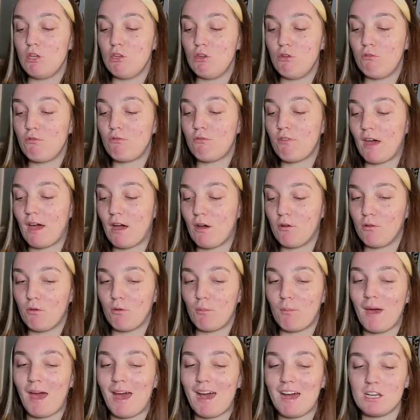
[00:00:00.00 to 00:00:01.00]

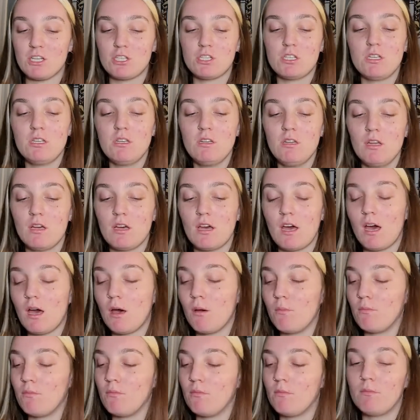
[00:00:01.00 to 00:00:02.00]
newfound passion.
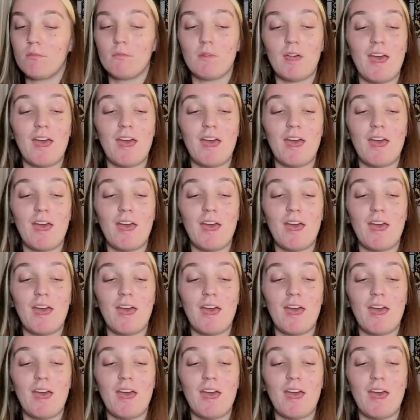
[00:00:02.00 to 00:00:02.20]
And